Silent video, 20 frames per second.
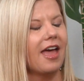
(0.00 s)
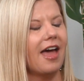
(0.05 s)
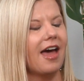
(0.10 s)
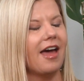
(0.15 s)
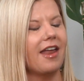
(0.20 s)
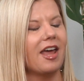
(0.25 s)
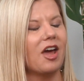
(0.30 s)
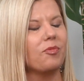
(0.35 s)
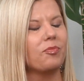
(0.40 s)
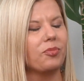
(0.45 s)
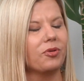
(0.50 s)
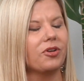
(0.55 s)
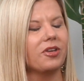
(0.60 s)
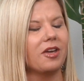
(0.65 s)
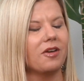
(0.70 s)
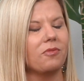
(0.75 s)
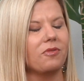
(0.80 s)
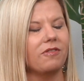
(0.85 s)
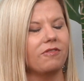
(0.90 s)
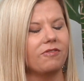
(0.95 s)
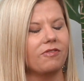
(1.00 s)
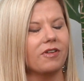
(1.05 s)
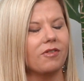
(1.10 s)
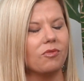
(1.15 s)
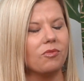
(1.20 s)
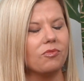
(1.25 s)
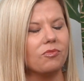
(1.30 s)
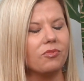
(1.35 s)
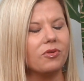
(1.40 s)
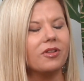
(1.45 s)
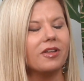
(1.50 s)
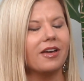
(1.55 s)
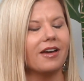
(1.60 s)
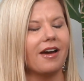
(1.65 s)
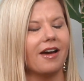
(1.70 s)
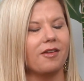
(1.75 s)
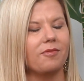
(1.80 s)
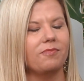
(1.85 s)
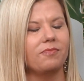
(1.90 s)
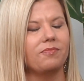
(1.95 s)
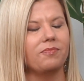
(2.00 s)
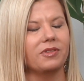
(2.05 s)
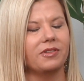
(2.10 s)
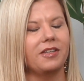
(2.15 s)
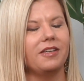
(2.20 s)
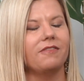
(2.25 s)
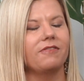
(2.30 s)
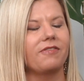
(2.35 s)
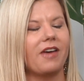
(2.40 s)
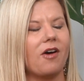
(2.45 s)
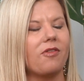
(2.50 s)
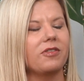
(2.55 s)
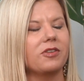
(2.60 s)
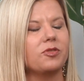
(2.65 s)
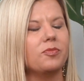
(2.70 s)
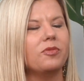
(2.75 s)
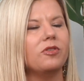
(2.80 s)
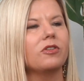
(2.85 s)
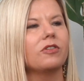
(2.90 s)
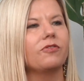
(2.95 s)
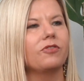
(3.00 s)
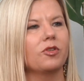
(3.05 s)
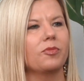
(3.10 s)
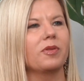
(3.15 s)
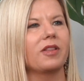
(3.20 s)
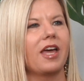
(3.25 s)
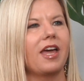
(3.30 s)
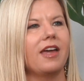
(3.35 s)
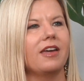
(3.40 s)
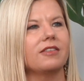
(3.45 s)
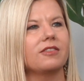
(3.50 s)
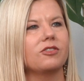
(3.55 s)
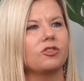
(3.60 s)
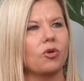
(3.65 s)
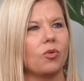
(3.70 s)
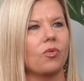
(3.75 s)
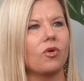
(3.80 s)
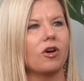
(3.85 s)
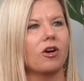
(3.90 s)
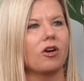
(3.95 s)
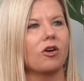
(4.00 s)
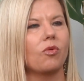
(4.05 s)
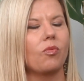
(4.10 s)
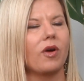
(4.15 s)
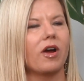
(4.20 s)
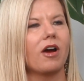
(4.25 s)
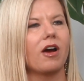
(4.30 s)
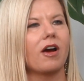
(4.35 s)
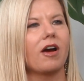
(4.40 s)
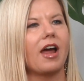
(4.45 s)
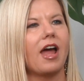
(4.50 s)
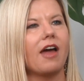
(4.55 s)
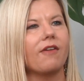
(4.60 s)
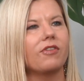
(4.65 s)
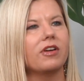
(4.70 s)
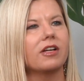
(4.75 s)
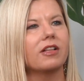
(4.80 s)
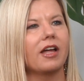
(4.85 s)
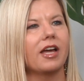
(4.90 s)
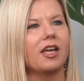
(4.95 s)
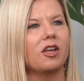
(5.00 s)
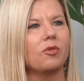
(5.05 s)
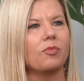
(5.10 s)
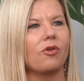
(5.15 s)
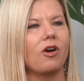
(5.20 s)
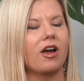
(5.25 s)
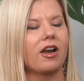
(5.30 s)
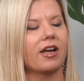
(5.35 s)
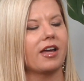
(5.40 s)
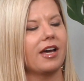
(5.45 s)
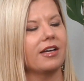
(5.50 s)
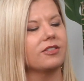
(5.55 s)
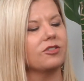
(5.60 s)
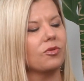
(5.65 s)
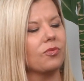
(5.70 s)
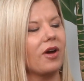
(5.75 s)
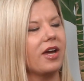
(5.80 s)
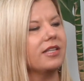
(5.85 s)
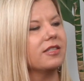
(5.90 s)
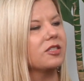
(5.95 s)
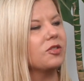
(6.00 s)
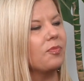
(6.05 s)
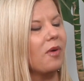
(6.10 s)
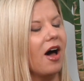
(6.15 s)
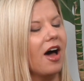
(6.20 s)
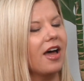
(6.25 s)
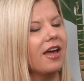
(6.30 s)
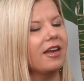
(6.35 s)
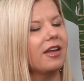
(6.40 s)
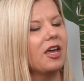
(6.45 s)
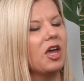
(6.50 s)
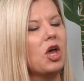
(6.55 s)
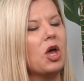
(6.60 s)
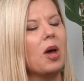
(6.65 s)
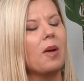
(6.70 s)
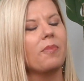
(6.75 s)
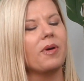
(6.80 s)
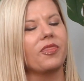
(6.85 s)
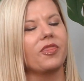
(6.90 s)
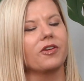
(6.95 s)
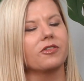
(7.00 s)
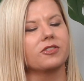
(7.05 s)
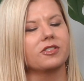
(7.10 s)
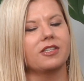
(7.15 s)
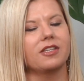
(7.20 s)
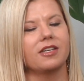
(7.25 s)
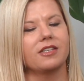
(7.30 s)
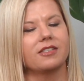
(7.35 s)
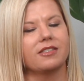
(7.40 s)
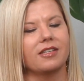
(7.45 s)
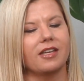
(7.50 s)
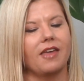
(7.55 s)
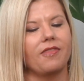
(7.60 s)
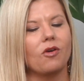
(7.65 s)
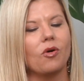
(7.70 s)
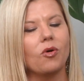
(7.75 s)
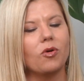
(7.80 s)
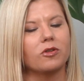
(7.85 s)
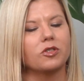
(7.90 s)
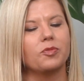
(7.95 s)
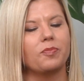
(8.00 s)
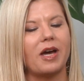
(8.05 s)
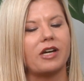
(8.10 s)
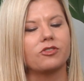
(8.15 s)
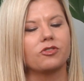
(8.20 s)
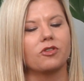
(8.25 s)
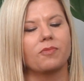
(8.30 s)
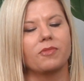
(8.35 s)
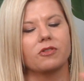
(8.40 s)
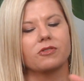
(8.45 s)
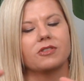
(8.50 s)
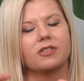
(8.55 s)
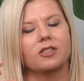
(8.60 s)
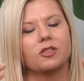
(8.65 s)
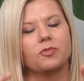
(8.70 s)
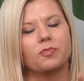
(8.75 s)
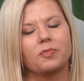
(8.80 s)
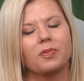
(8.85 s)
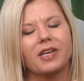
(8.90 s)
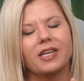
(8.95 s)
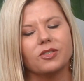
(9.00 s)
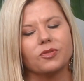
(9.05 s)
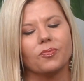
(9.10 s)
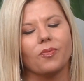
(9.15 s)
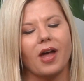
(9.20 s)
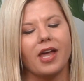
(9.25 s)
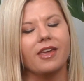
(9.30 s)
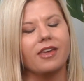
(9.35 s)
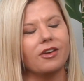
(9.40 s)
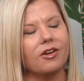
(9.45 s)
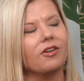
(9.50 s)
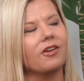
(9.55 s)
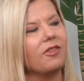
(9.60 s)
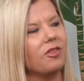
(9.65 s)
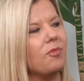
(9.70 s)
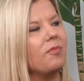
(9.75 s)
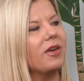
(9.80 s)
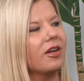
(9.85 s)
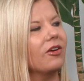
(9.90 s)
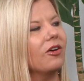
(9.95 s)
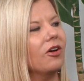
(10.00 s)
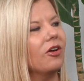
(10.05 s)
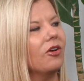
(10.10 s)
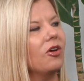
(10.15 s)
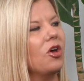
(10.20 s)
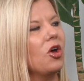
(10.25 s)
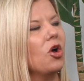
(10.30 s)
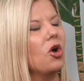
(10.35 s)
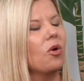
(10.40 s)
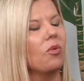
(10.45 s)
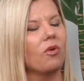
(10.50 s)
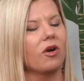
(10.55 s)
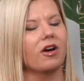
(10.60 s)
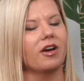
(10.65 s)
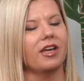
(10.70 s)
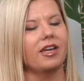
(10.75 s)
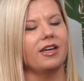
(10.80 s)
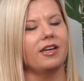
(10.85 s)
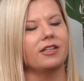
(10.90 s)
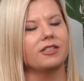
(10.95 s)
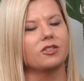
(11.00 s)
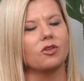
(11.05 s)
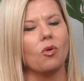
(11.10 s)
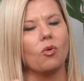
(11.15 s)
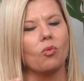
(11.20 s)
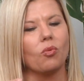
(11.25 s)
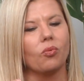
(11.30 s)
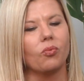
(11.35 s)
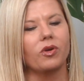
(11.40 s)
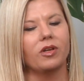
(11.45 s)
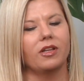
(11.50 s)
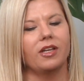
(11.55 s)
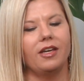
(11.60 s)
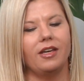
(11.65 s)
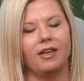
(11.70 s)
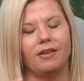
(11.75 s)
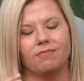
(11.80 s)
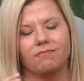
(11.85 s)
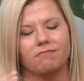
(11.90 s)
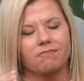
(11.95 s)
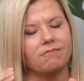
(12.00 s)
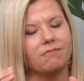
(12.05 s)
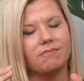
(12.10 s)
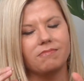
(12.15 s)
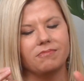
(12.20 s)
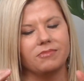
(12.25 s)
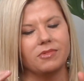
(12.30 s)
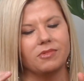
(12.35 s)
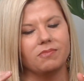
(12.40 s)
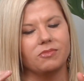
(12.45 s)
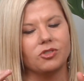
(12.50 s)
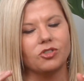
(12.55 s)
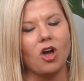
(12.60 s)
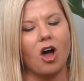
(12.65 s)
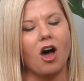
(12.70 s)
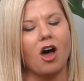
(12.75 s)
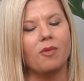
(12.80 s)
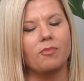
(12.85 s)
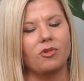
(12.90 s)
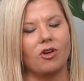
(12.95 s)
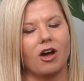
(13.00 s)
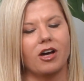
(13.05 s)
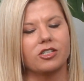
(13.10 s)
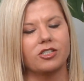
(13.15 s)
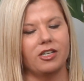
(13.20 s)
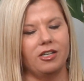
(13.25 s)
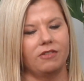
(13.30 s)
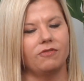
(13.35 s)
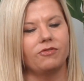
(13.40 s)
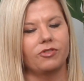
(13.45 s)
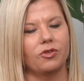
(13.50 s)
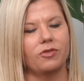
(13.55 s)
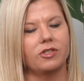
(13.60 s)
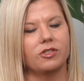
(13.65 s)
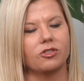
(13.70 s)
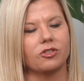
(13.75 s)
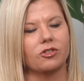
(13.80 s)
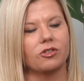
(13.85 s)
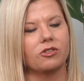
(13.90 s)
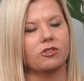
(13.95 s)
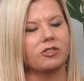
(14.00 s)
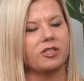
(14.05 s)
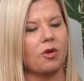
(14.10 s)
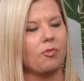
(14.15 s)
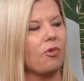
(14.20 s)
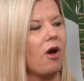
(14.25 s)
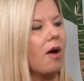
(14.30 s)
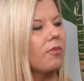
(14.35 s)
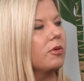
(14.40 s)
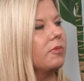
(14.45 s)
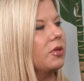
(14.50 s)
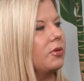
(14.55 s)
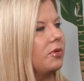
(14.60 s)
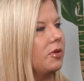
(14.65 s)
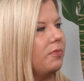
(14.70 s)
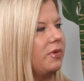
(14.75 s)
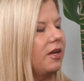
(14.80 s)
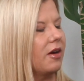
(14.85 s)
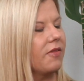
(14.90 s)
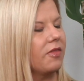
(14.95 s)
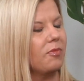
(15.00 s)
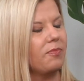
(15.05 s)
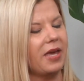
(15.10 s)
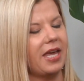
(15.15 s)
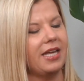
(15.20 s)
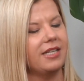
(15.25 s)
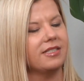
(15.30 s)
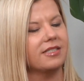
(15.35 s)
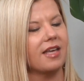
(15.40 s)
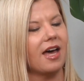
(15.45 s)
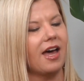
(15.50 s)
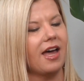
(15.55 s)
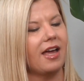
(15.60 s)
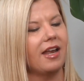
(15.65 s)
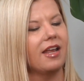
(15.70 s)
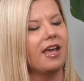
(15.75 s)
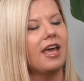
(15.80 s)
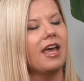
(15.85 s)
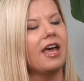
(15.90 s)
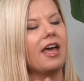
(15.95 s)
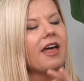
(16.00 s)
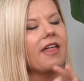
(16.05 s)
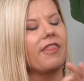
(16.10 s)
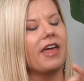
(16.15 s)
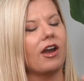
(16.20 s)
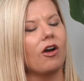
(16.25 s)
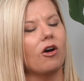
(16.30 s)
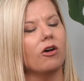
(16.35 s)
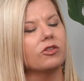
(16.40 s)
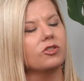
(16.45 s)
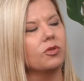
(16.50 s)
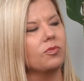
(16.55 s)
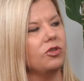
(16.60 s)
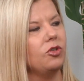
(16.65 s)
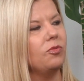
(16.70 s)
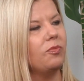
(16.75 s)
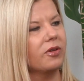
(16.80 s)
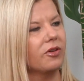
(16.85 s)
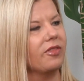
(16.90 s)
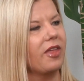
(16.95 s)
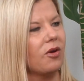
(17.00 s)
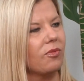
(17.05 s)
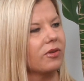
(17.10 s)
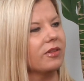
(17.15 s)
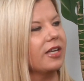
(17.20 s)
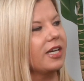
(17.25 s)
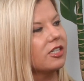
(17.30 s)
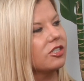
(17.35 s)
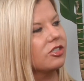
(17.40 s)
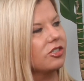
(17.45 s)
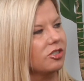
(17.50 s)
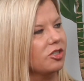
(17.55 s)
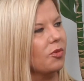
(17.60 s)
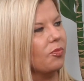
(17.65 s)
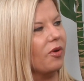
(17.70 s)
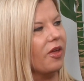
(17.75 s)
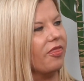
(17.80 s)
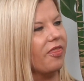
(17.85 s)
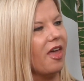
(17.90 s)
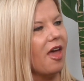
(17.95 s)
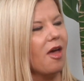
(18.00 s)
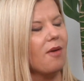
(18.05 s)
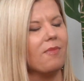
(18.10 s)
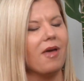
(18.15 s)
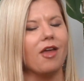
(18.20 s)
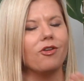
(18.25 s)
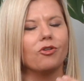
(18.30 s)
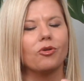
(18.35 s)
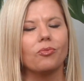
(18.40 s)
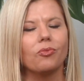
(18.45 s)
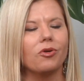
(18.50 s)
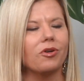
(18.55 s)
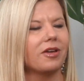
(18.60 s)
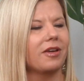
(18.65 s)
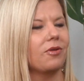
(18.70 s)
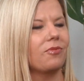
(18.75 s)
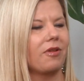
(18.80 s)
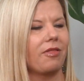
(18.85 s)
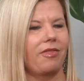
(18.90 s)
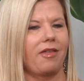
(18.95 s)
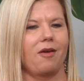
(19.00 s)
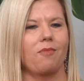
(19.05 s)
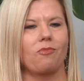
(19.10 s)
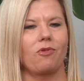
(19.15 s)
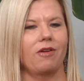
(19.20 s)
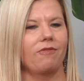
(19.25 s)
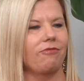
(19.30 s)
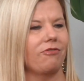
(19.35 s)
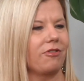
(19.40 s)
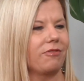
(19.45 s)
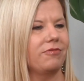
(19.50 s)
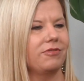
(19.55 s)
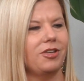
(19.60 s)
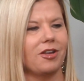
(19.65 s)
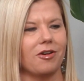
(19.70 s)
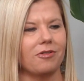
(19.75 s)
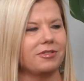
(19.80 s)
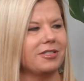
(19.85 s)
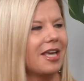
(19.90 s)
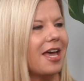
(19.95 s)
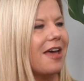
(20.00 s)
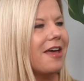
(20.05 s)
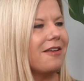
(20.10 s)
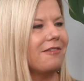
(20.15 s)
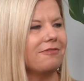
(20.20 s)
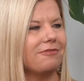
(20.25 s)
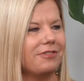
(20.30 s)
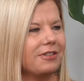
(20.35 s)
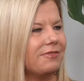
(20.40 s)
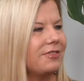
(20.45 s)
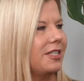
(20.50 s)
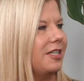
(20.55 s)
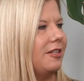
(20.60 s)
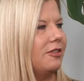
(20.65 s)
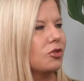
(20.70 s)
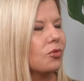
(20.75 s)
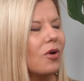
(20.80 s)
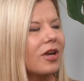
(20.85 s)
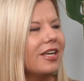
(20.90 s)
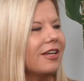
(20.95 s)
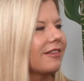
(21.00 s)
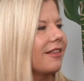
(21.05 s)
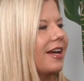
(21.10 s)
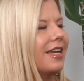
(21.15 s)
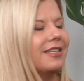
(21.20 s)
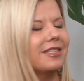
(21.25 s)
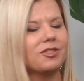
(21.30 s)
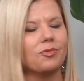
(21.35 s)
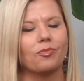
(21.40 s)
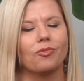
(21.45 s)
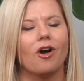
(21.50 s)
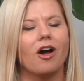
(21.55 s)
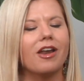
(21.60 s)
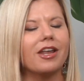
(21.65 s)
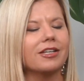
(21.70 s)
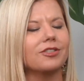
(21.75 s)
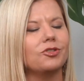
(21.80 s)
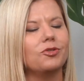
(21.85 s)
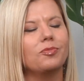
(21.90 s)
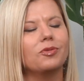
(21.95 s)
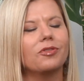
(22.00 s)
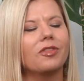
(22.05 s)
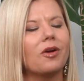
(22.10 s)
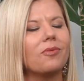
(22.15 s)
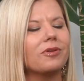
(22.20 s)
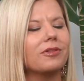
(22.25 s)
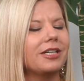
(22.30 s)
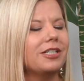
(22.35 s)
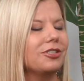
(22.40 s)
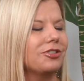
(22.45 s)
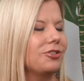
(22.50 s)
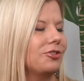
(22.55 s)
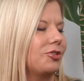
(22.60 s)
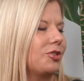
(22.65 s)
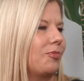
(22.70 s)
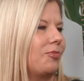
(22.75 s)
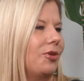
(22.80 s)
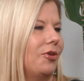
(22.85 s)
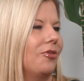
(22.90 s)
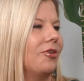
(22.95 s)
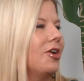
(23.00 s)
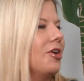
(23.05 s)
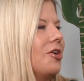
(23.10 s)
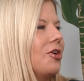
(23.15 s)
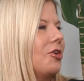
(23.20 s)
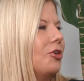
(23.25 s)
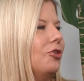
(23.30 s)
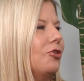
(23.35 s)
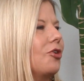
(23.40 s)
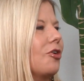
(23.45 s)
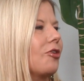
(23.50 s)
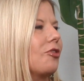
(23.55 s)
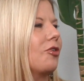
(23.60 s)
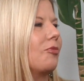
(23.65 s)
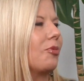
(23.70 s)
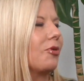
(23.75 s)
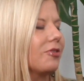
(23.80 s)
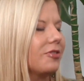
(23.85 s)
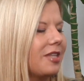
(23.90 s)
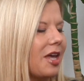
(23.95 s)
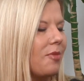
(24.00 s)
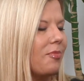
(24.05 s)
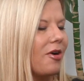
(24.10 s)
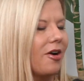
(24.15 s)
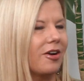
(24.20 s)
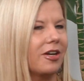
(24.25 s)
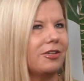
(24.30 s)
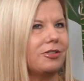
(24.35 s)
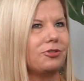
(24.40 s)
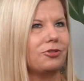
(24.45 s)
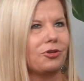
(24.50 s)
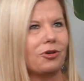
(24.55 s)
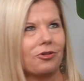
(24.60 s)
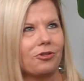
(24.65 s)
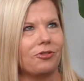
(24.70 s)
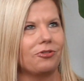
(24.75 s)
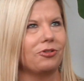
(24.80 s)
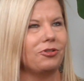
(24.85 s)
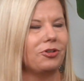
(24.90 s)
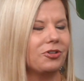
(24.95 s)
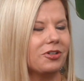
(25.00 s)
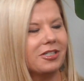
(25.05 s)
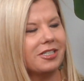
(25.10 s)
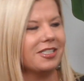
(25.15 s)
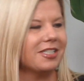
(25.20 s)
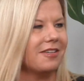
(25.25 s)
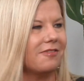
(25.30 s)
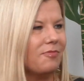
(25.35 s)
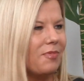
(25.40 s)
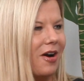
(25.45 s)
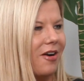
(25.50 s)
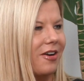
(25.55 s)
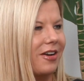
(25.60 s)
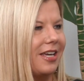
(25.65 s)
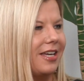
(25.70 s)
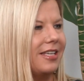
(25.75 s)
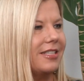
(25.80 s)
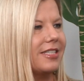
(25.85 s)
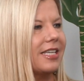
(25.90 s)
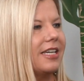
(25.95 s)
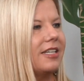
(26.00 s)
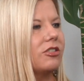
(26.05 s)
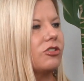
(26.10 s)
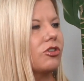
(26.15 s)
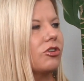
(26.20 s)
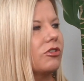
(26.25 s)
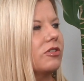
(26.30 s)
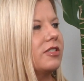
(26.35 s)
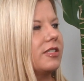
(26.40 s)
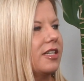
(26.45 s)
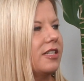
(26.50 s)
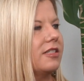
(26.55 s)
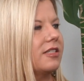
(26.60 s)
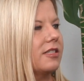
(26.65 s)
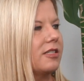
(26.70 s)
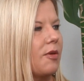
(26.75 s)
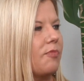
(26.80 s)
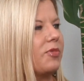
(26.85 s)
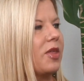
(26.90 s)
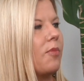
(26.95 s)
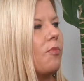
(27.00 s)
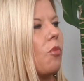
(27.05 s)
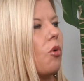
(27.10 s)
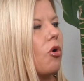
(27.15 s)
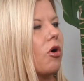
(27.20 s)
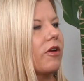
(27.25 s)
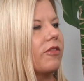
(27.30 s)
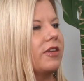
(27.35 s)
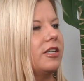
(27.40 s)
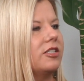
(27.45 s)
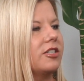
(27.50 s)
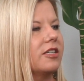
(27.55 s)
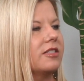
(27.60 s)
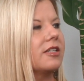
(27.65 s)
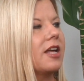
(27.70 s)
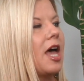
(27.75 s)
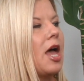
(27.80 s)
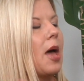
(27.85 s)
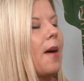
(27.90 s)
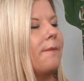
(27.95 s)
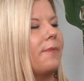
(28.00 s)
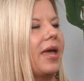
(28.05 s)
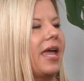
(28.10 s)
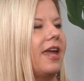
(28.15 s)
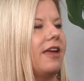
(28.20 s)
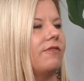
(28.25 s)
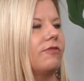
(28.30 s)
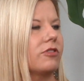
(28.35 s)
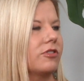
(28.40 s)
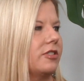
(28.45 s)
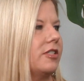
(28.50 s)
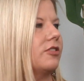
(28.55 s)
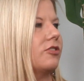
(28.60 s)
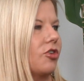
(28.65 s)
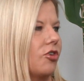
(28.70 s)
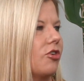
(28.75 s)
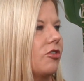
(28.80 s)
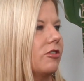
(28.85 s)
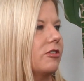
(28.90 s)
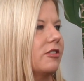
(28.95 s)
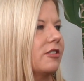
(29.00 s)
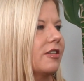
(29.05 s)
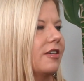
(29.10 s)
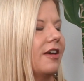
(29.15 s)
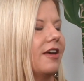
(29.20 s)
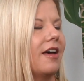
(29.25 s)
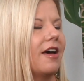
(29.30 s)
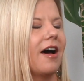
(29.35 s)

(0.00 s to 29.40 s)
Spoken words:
And at Brilliant, we've really, I believe, found this beautiful place to work where every client and product has the right spot, but there's this, in the whole spectrum, there's this place right here in the middle where it's really top-notch influencers that probably would be on the paid side, that also when you build that relationship with them and you're working with them for 10, 15, 20 clients and products, you build that relationship. You go to their birthday parties, you go to their New Year's Eve parties. It turns into something more than just paid versus earned.